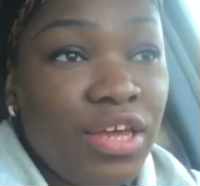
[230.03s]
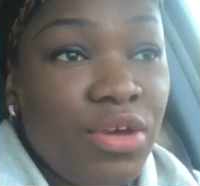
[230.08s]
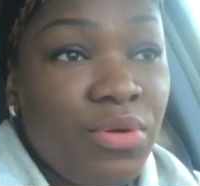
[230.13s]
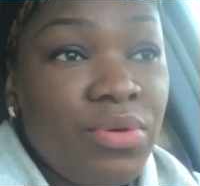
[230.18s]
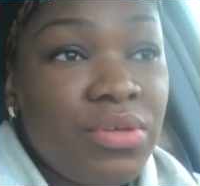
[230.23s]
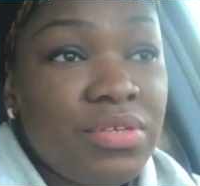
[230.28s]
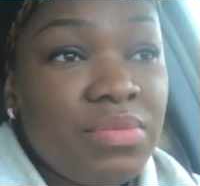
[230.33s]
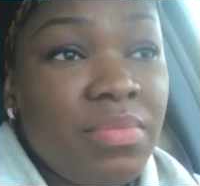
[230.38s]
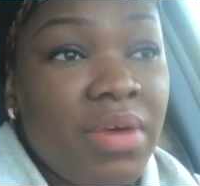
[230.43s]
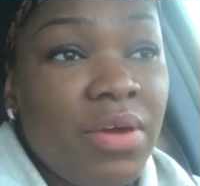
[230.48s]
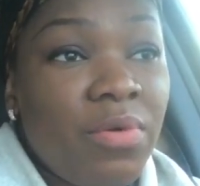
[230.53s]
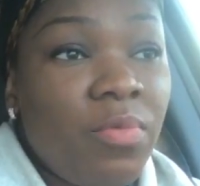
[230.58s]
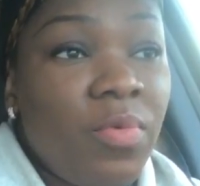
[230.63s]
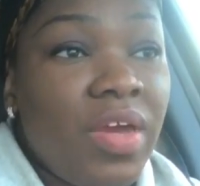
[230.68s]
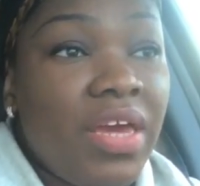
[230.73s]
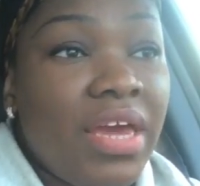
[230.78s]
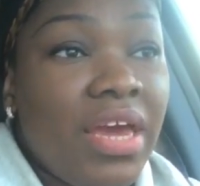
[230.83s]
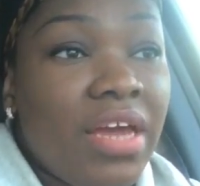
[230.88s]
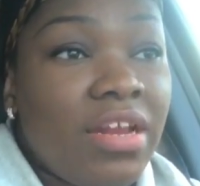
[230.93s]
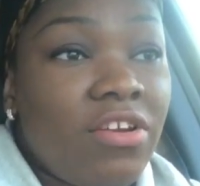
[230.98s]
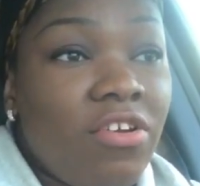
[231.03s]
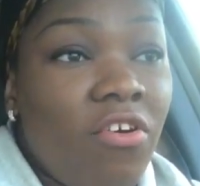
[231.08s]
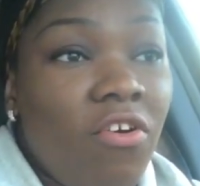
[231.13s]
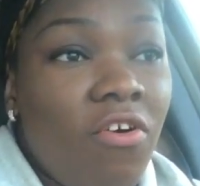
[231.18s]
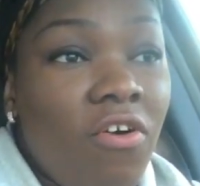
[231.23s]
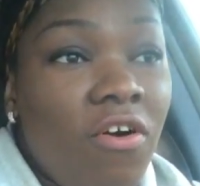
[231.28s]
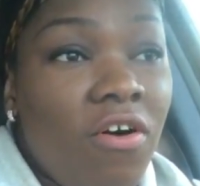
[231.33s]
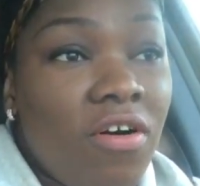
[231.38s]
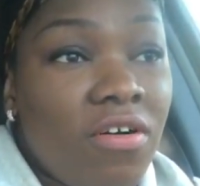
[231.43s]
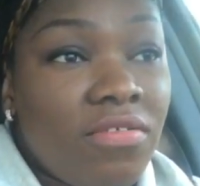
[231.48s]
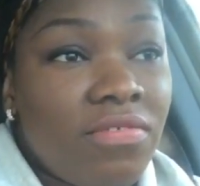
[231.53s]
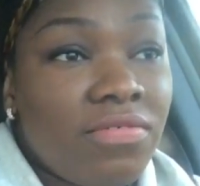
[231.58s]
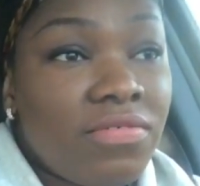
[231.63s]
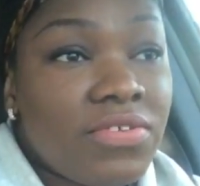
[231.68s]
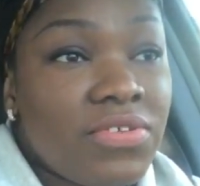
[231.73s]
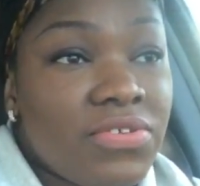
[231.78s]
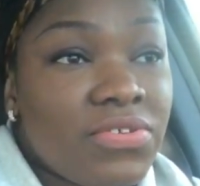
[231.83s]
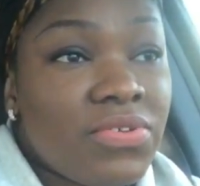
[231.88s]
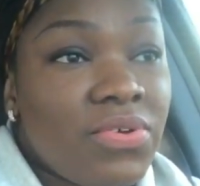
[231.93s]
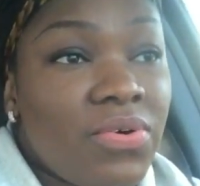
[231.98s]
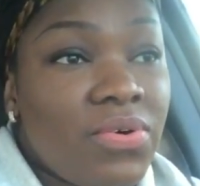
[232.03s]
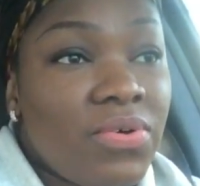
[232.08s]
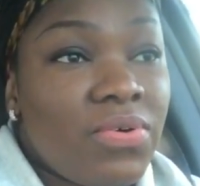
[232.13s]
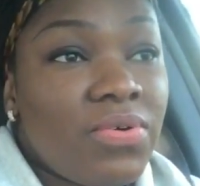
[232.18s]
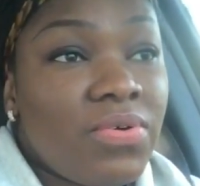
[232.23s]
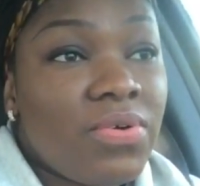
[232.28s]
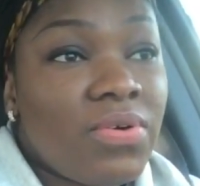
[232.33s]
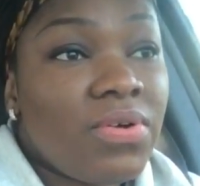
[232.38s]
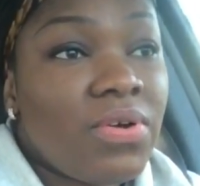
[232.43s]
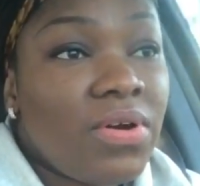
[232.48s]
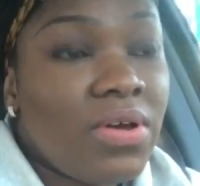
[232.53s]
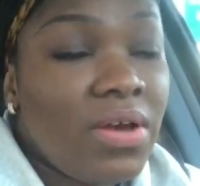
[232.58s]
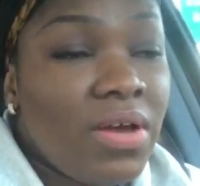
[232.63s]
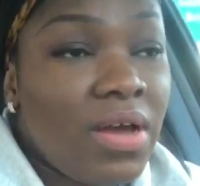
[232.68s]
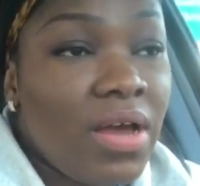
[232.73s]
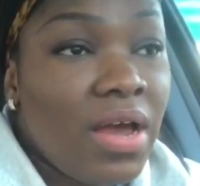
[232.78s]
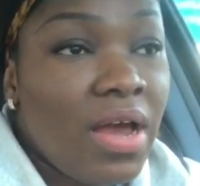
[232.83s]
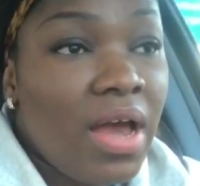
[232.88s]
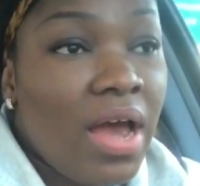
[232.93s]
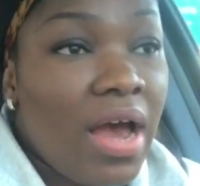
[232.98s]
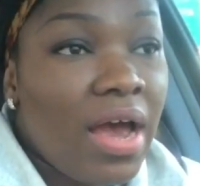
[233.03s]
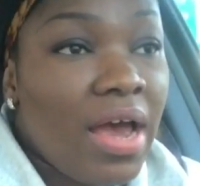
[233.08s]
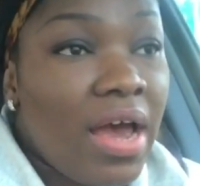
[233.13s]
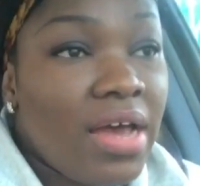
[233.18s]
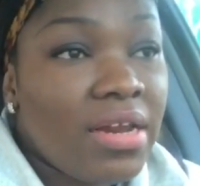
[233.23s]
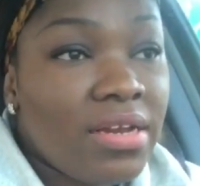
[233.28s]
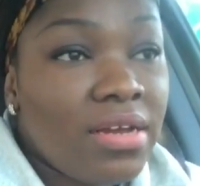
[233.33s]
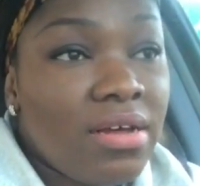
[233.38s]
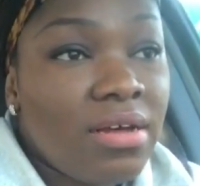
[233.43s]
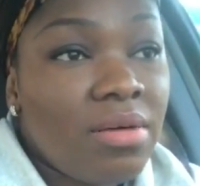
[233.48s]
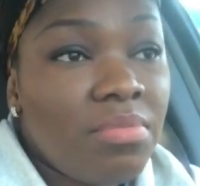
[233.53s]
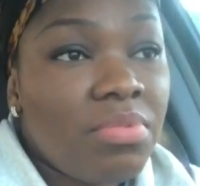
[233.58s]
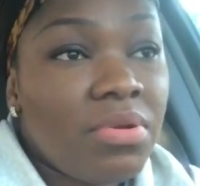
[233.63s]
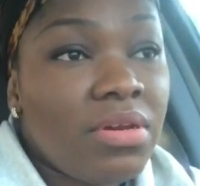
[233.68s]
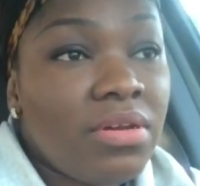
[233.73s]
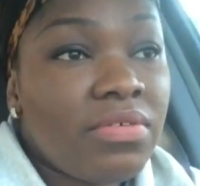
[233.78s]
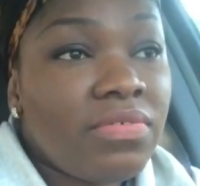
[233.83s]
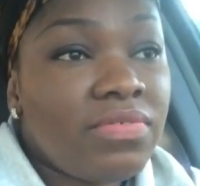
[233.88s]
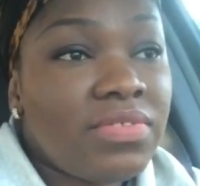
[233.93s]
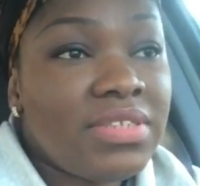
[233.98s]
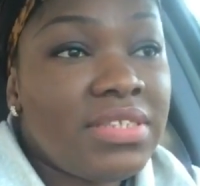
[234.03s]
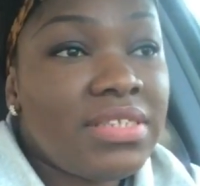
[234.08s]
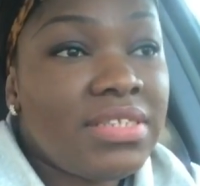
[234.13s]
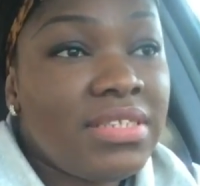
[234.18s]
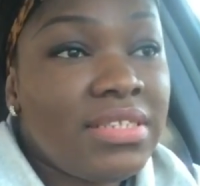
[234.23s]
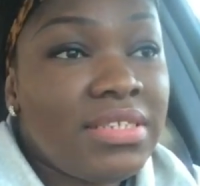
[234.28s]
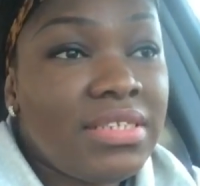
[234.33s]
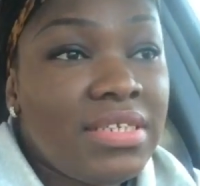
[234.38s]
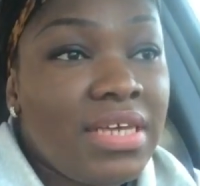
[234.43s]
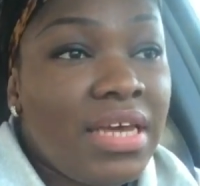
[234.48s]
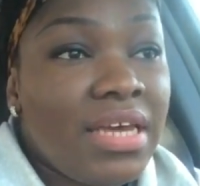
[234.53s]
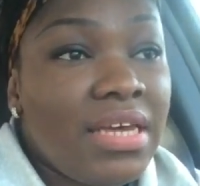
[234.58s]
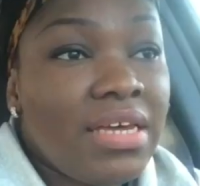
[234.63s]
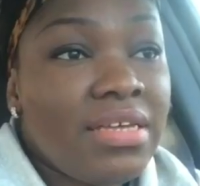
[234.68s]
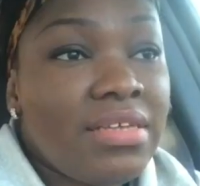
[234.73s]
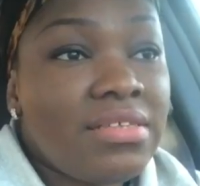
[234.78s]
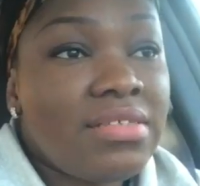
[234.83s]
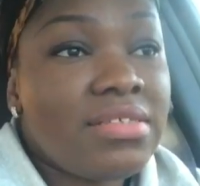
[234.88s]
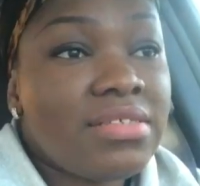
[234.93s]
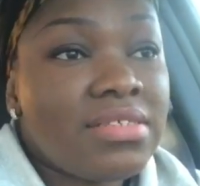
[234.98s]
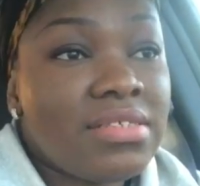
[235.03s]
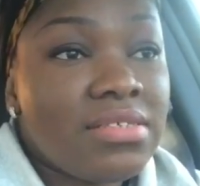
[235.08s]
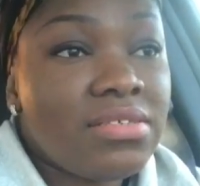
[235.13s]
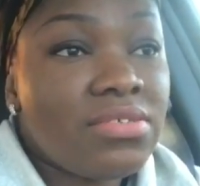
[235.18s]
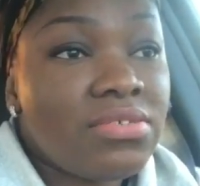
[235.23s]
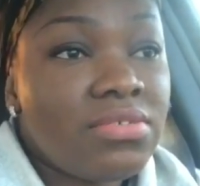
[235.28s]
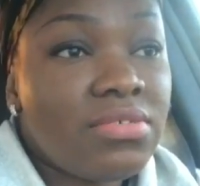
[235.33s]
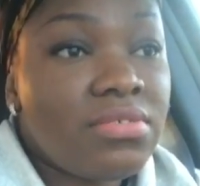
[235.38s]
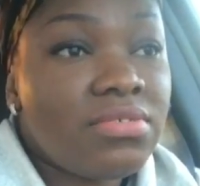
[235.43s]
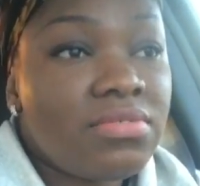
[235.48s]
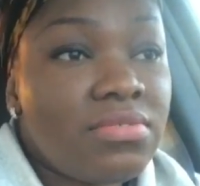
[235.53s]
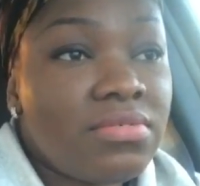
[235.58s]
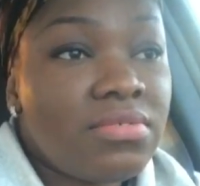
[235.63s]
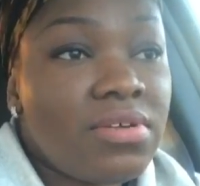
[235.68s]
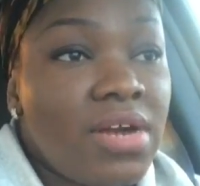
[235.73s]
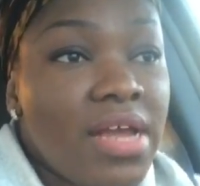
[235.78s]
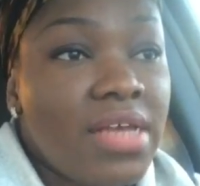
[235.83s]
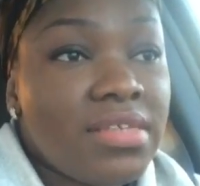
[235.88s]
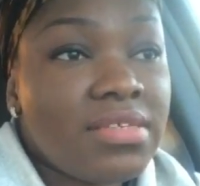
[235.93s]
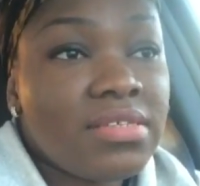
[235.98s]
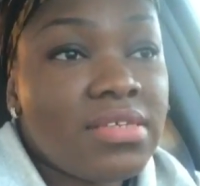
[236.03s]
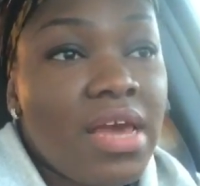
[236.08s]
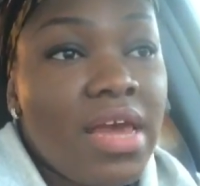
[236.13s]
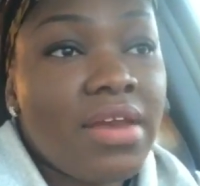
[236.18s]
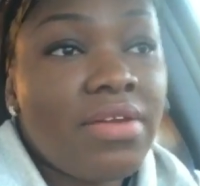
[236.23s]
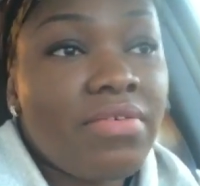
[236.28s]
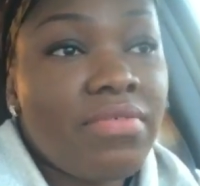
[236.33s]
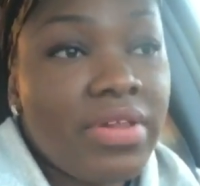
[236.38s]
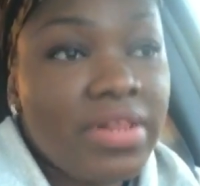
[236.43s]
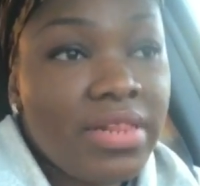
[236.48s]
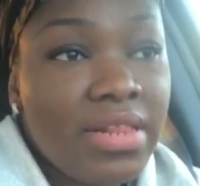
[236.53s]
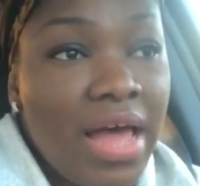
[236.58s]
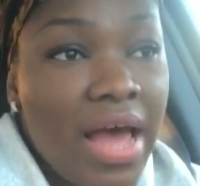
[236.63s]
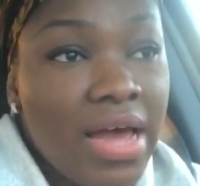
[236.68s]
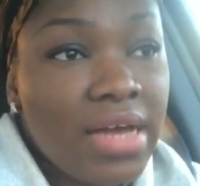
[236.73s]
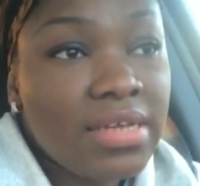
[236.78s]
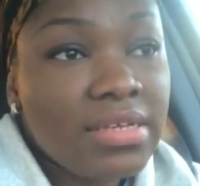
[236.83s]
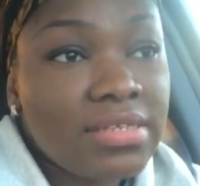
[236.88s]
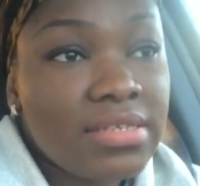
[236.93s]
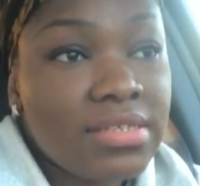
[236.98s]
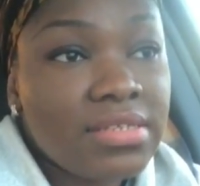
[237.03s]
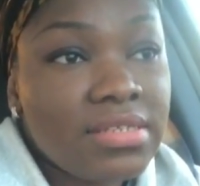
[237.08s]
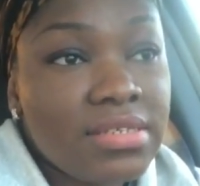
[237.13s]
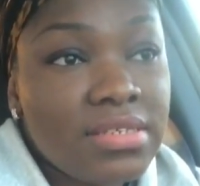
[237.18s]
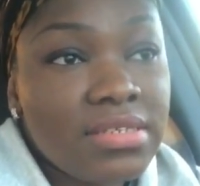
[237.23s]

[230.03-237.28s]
It was my weekend off, so I had a couple of days to rest and relax.